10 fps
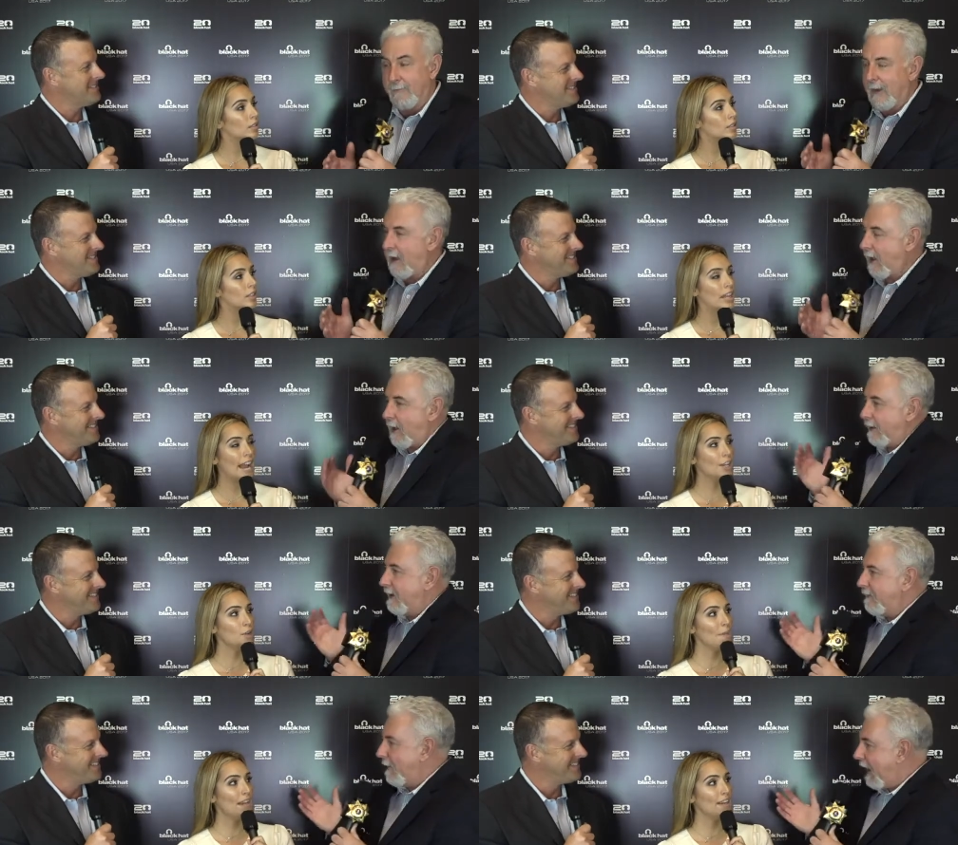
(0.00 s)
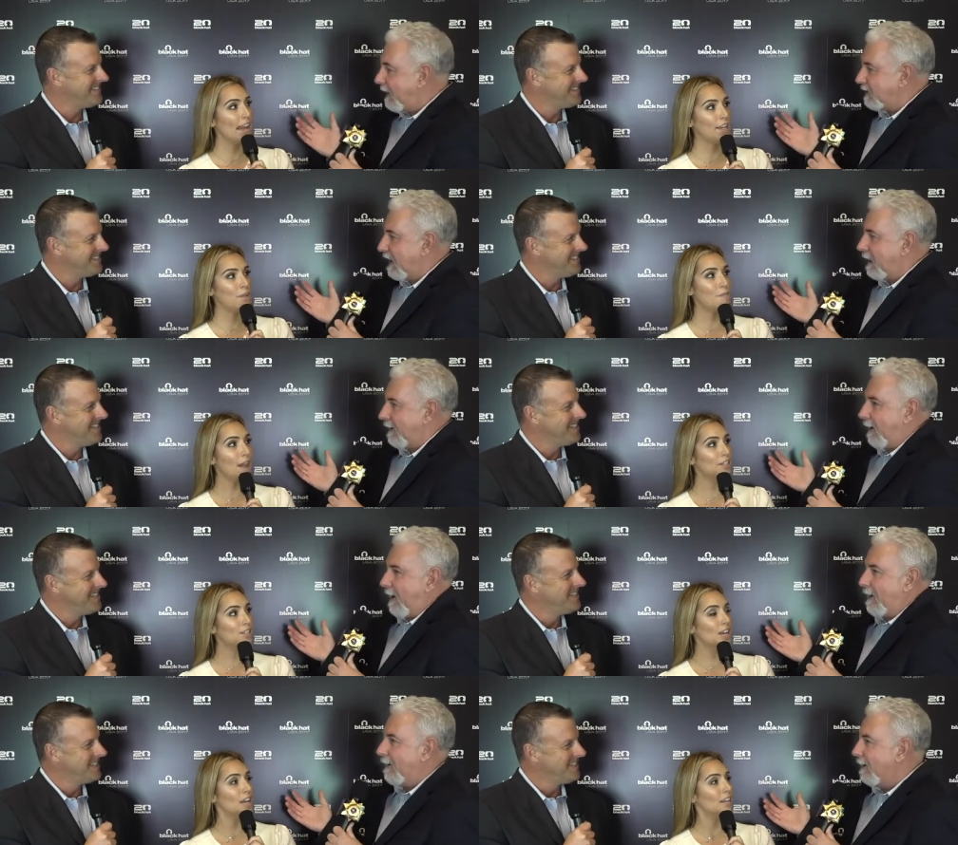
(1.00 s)
Speaker 1: how, how do you manage, manage how do you manage
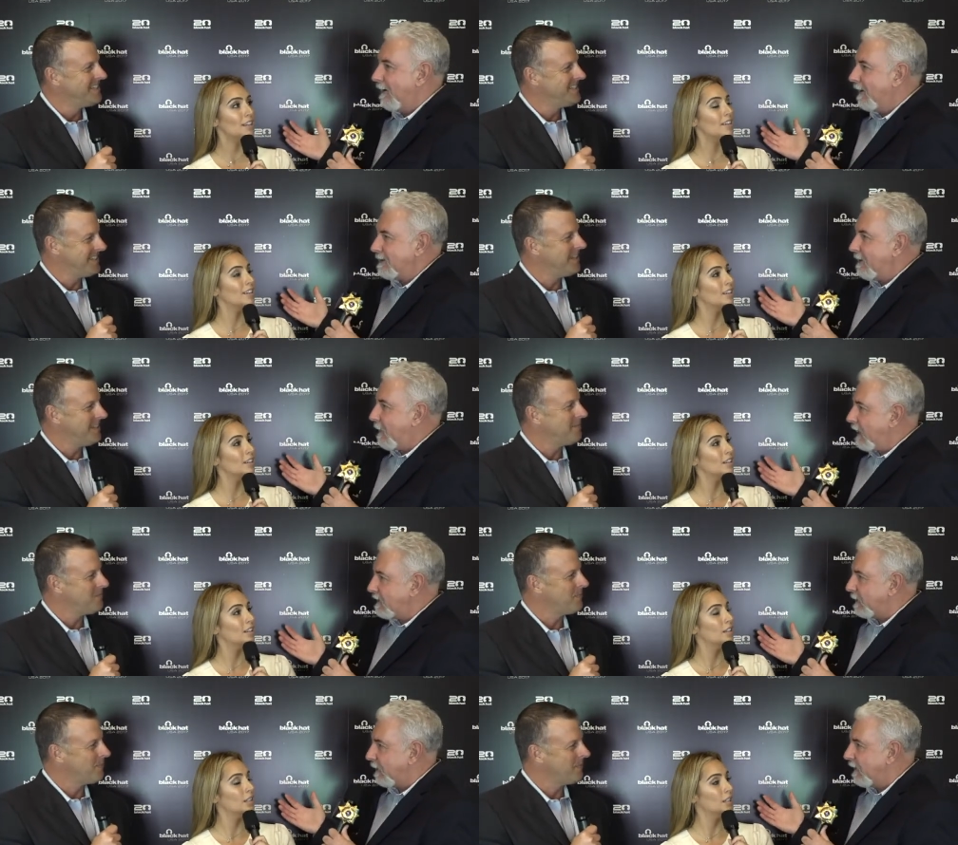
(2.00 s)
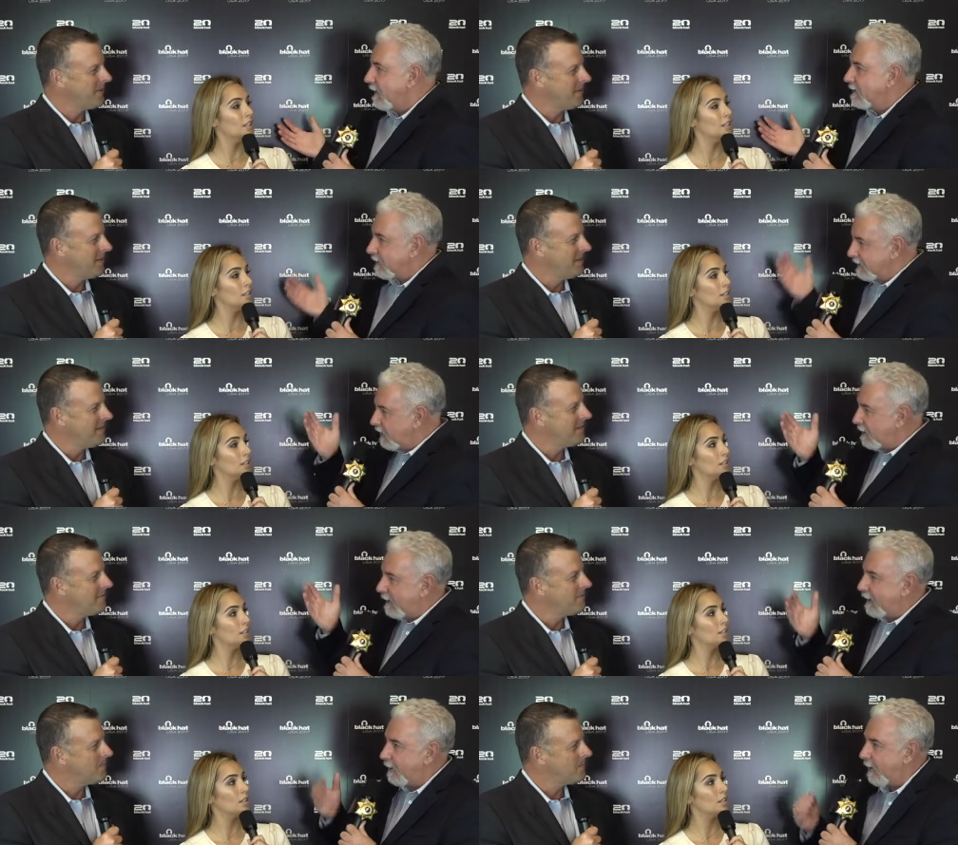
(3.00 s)
that? You, it's not impossible. So let's talk
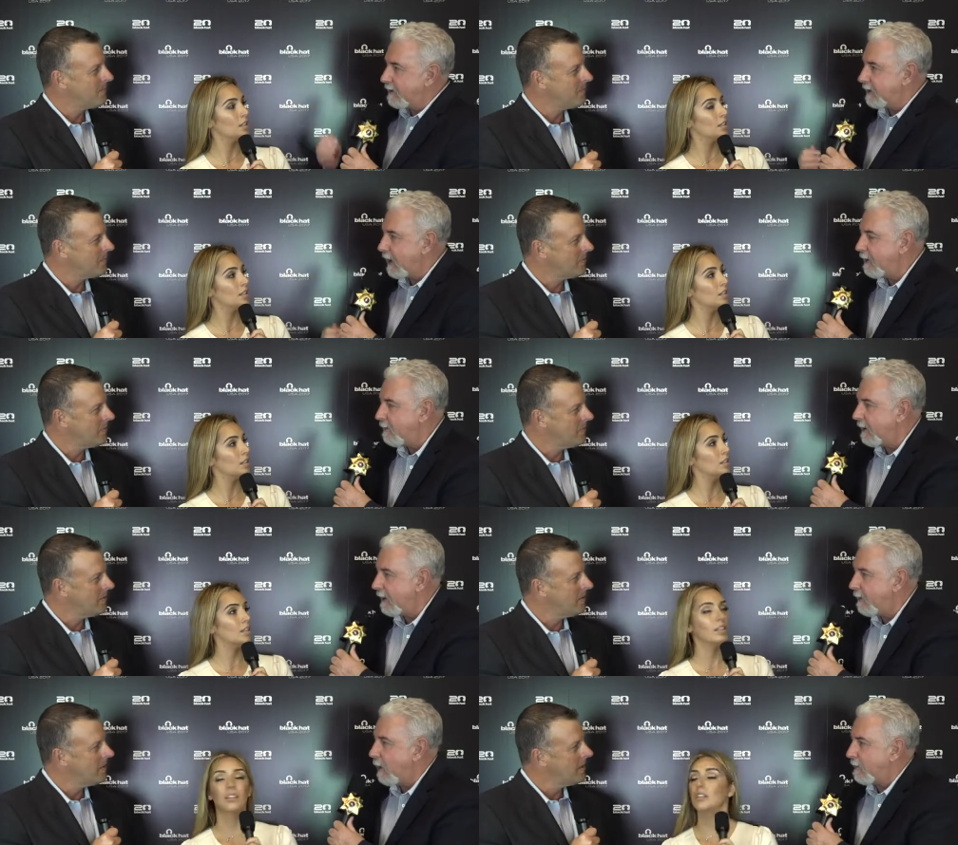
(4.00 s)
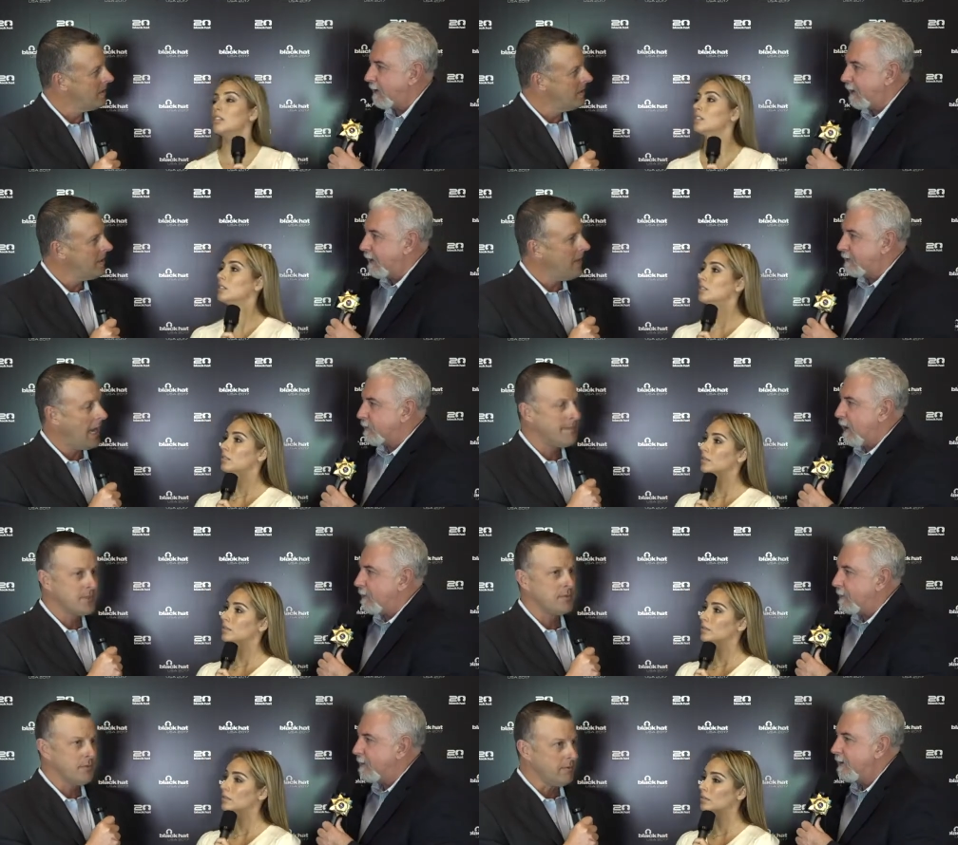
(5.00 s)
about integration. How do you how do you help with that kind of
Speaker 2: problem?
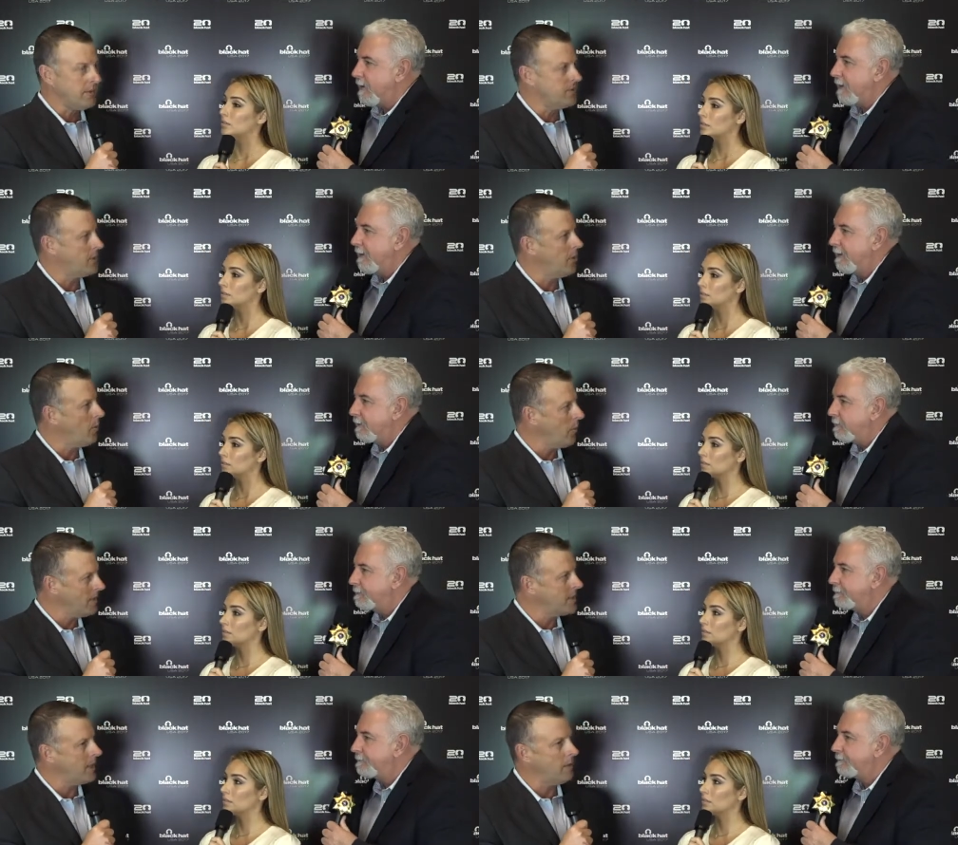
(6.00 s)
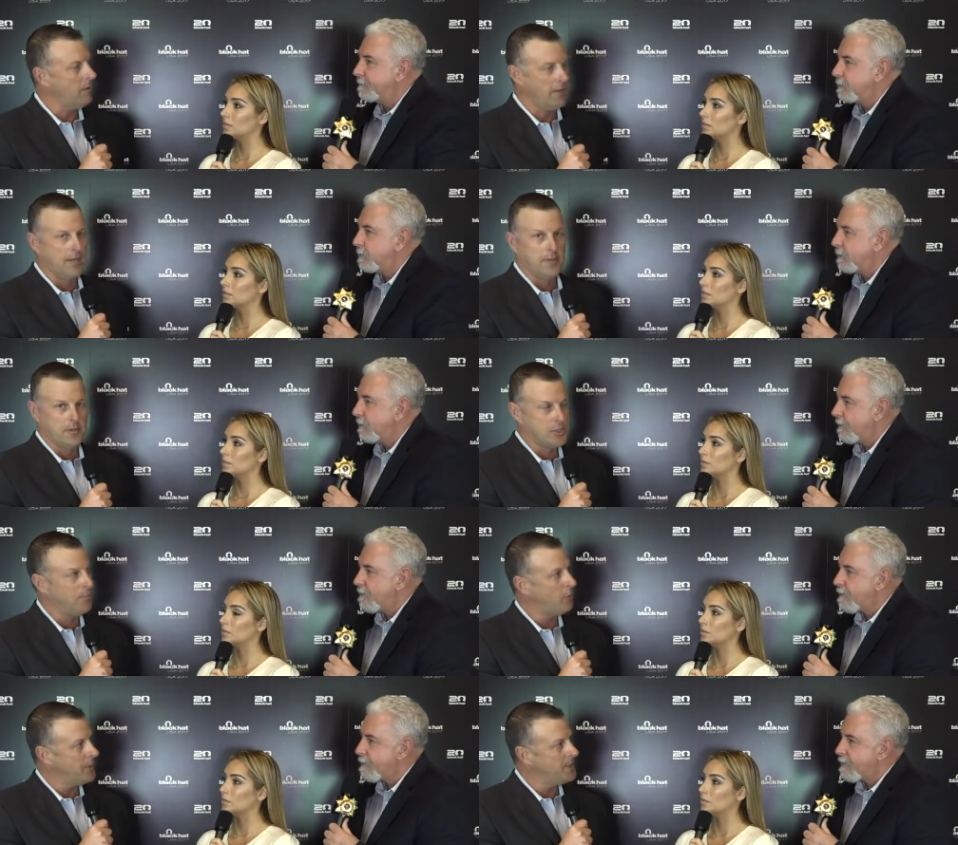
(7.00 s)
Absolutely. So we want to take a look at those
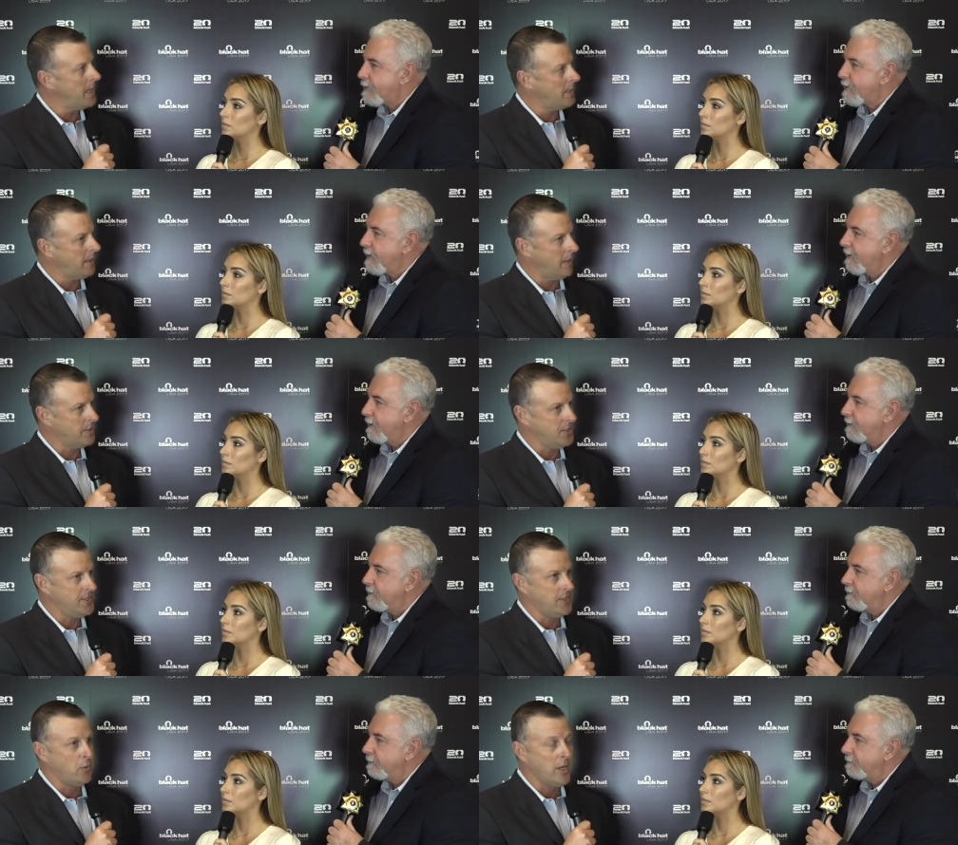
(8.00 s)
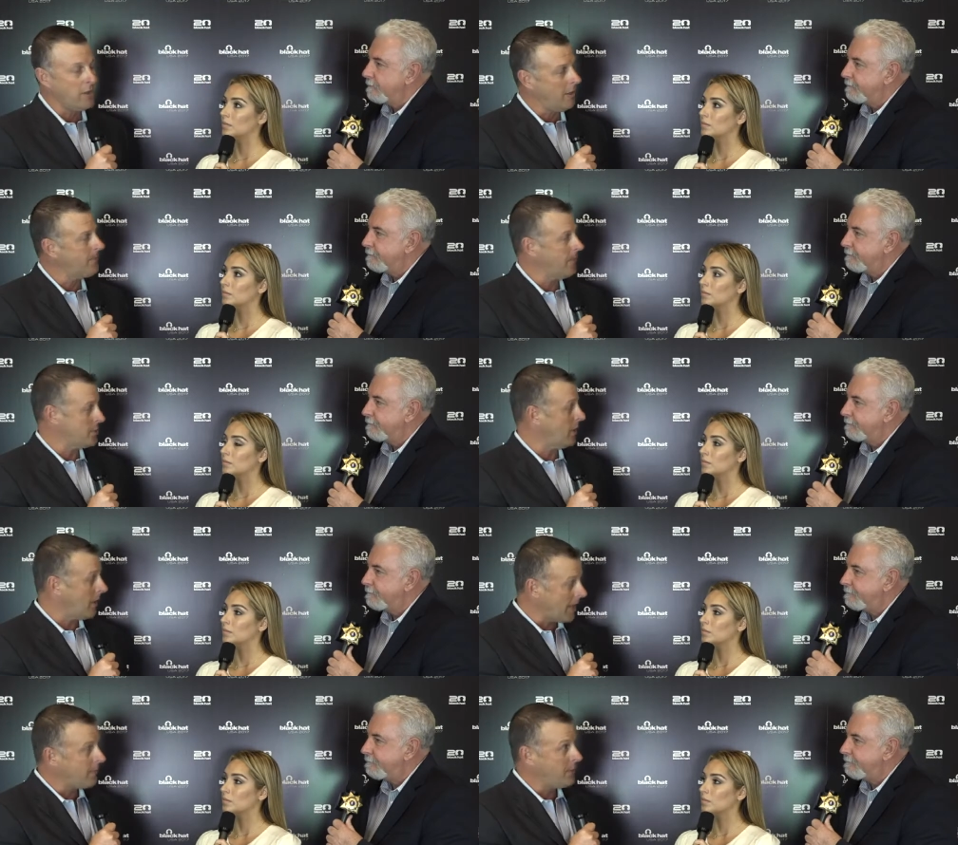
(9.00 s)
deployed technologies, and quite often there's a lot of